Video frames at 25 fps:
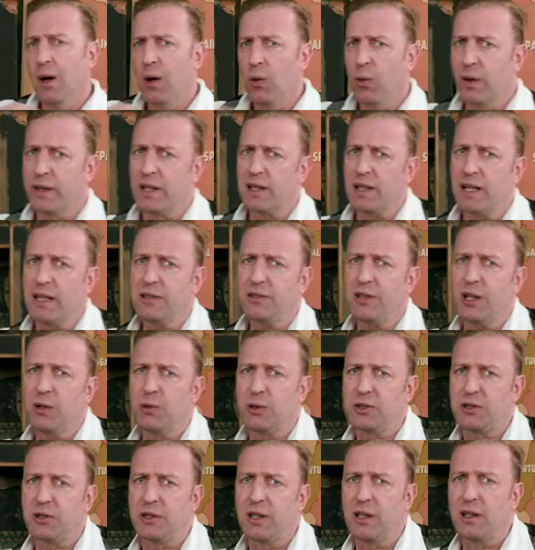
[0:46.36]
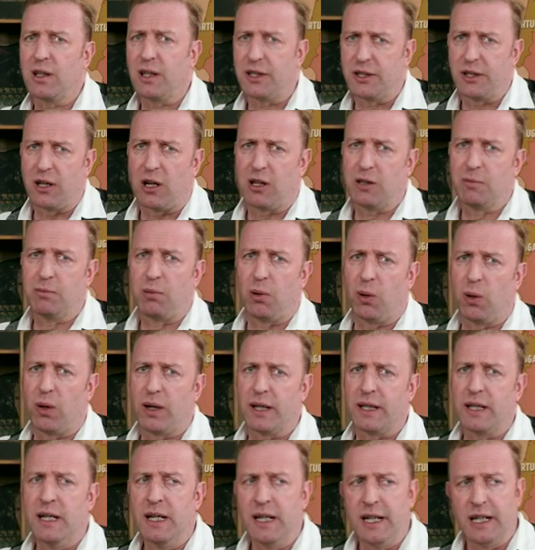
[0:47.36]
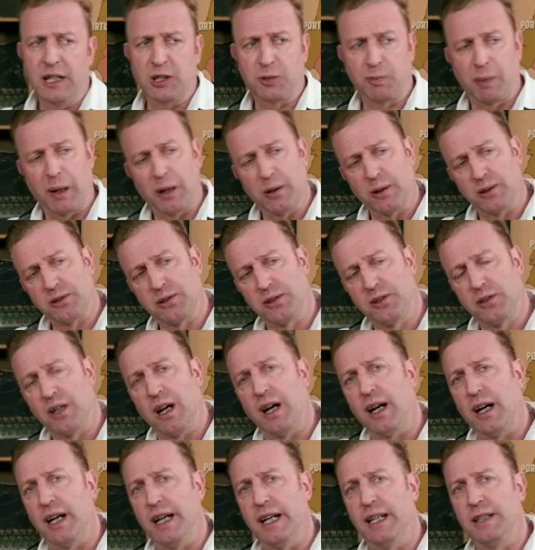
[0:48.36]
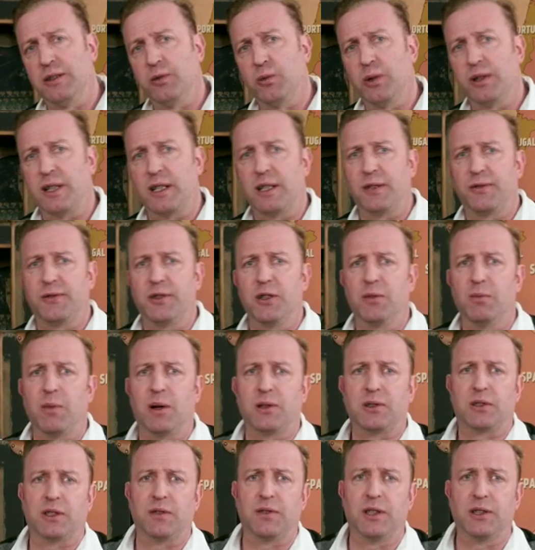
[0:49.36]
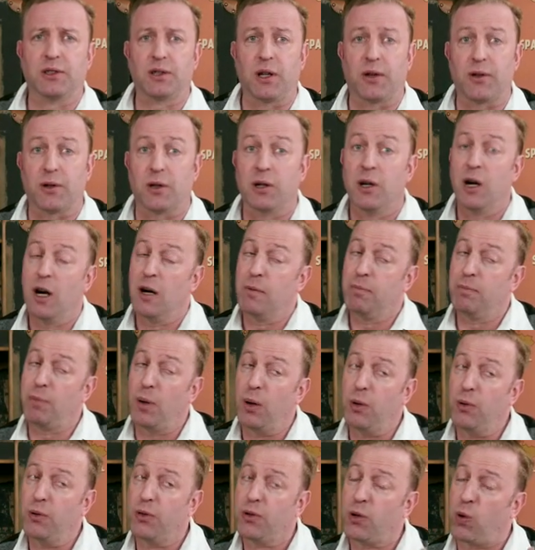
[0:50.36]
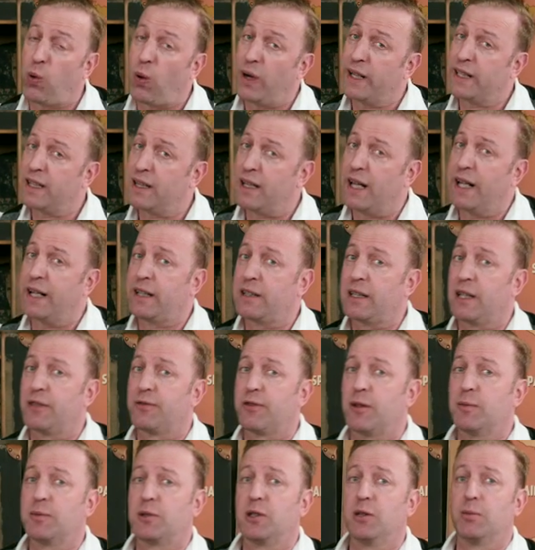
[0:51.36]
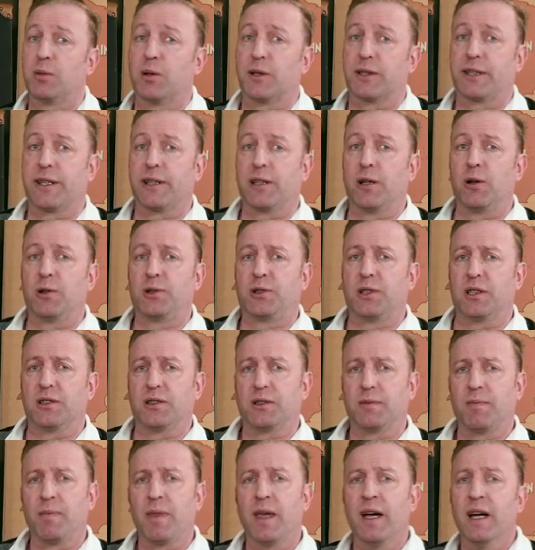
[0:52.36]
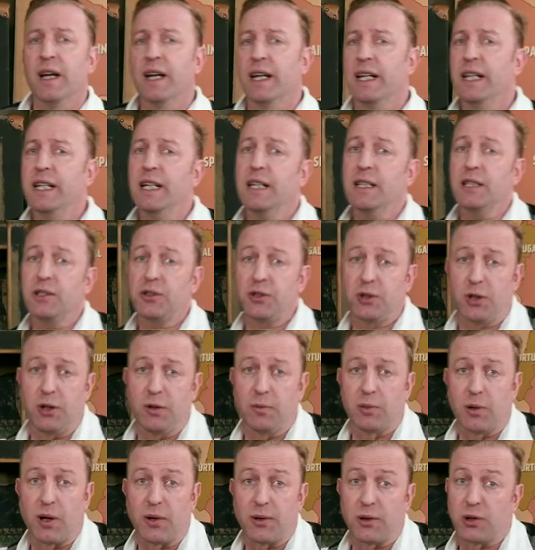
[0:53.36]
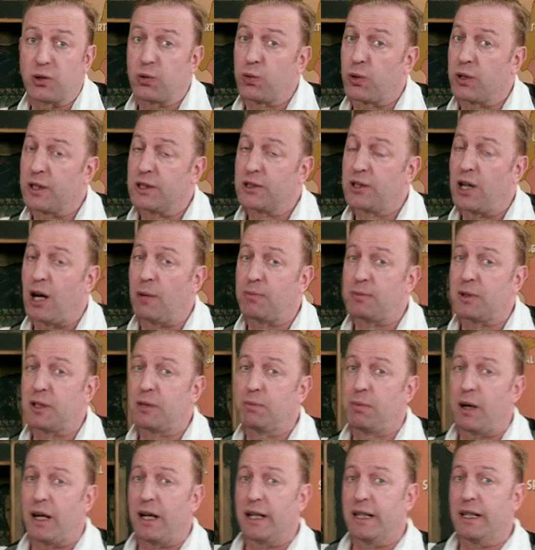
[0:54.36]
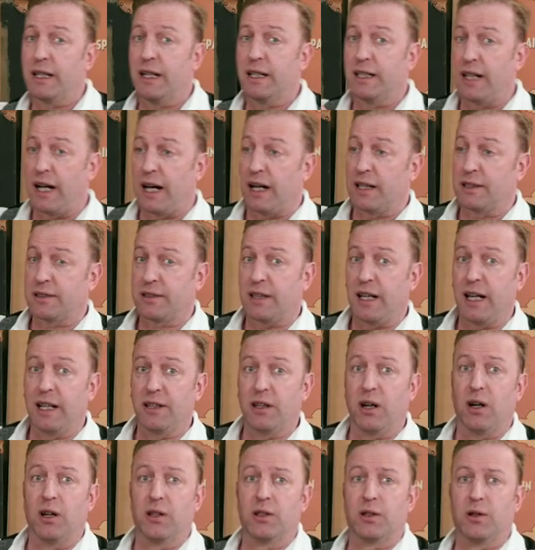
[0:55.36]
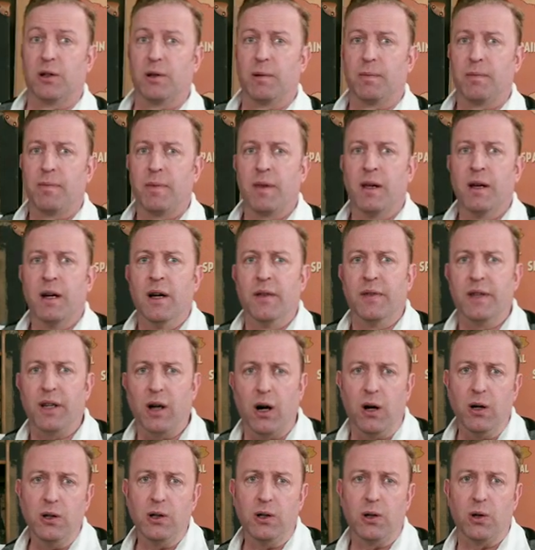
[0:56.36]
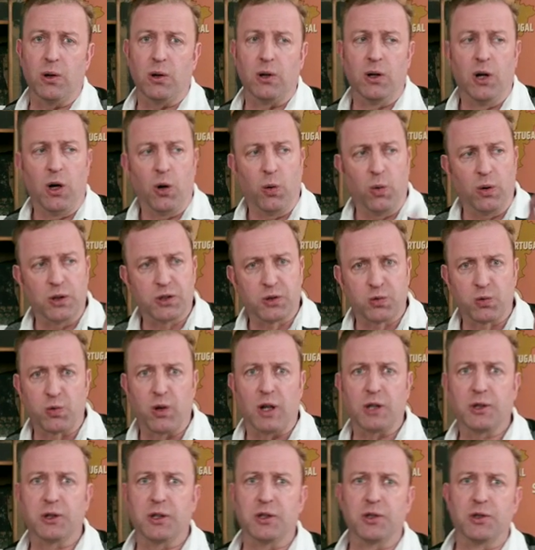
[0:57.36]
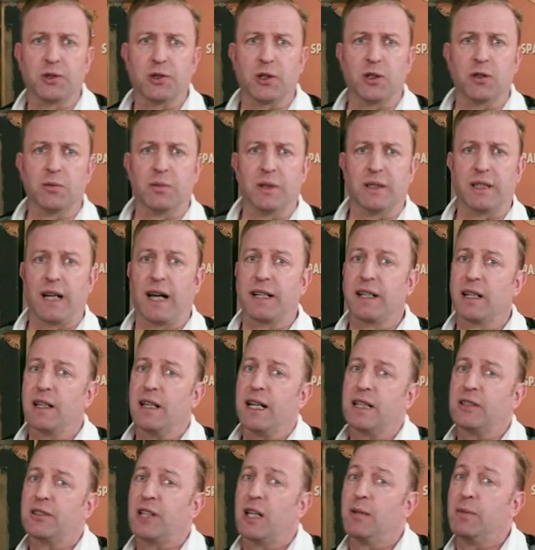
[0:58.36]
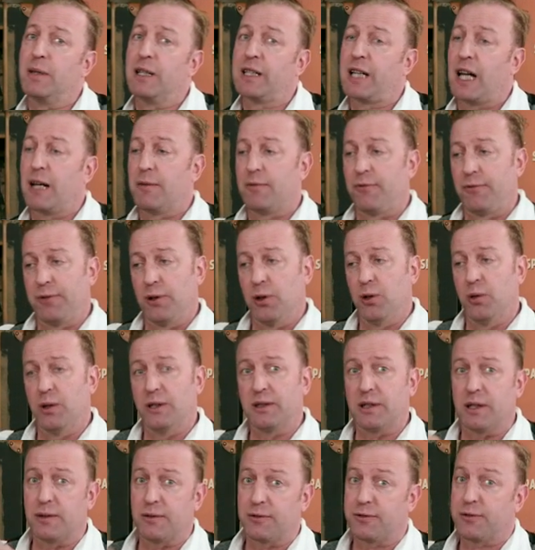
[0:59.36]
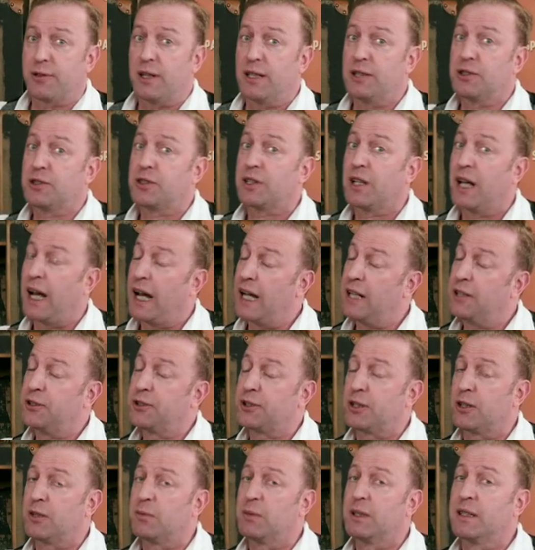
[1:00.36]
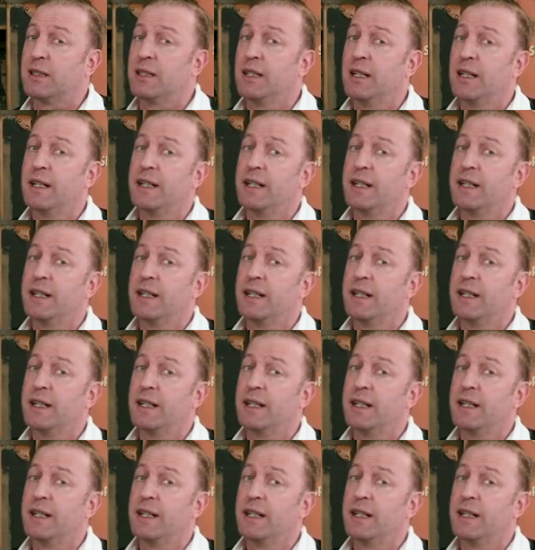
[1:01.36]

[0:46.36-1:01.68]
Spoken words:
When Aleksei was still a young boy, his parents died within a few months of each other, both quite likely from tuberculosis. He and his two brothers were adopted by an aunt and uncle. The uncle was Russian-German, and Aleksei became fluent in French and German